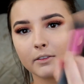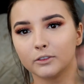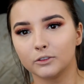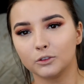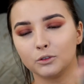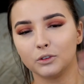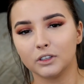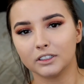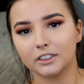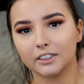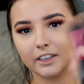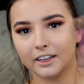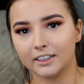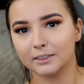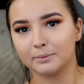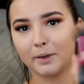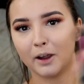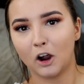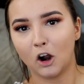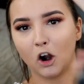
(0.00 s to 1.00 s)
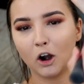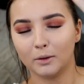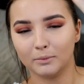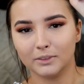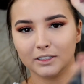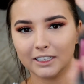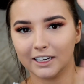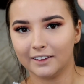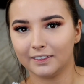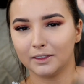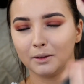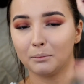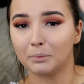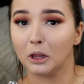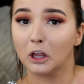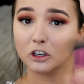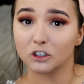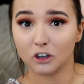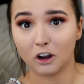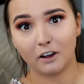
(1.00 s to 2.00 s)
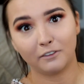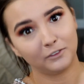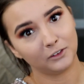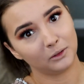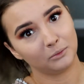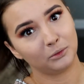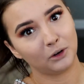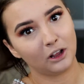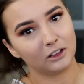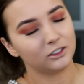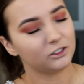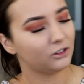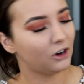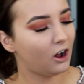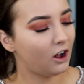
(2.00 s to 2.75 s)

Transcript: do this against my arm to get the blush off or the bronzer